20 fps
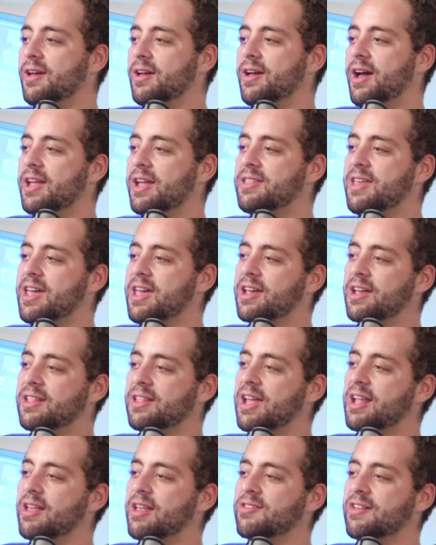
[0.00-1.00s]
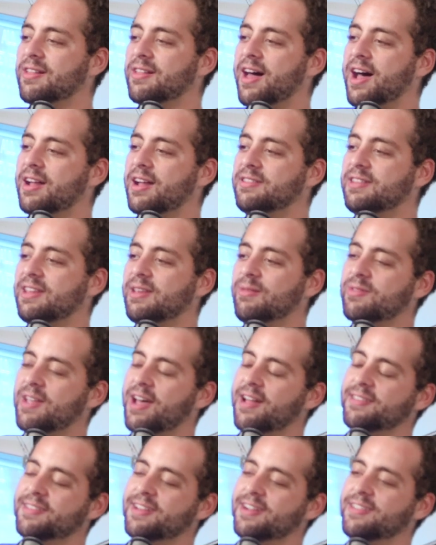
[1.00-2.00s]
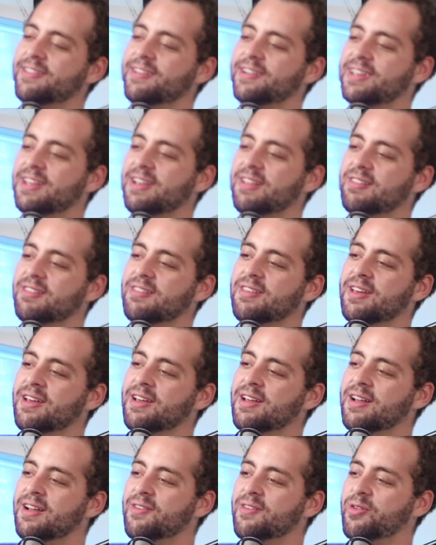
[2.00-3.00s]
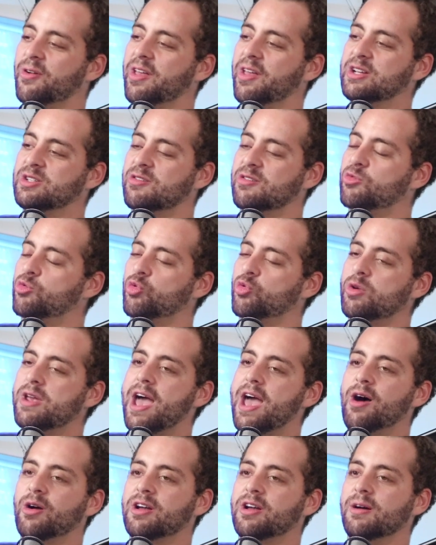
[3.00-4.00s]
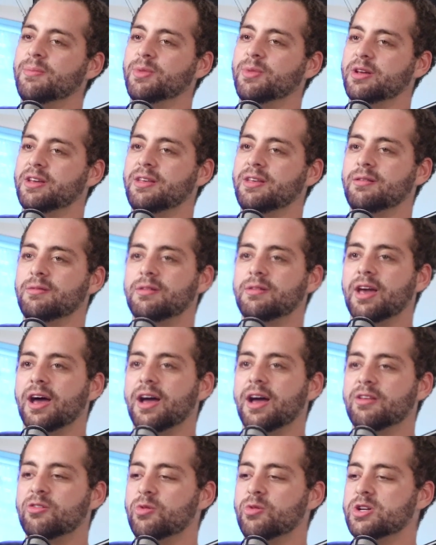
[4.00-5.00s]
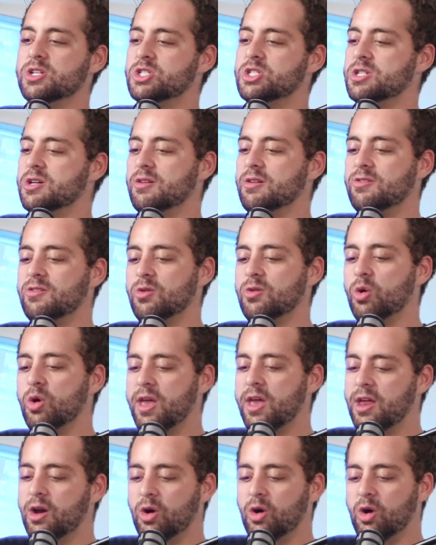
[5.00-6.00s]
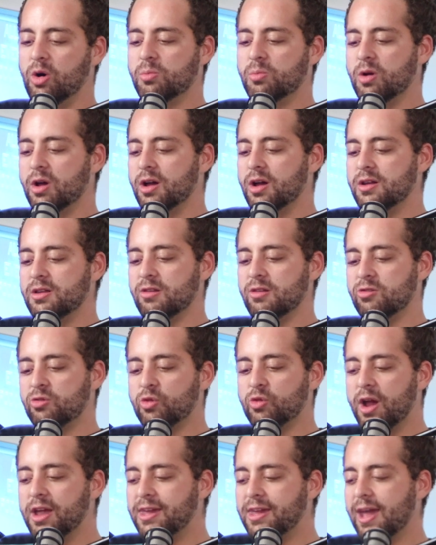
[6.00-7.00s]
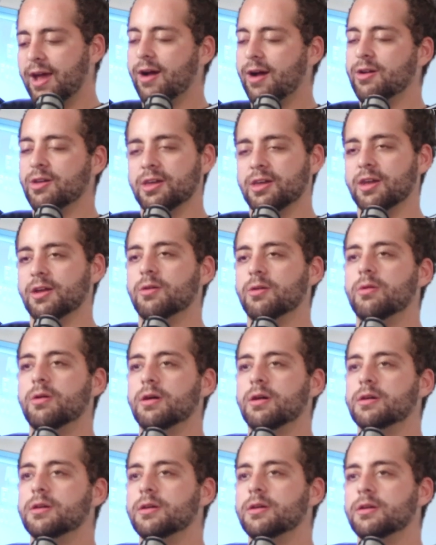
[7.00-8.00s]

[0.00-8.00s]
I think there's a lot of teams out there looking for like just three outcome looking guys where it's just you hit a home run, you strike out, you get a walk.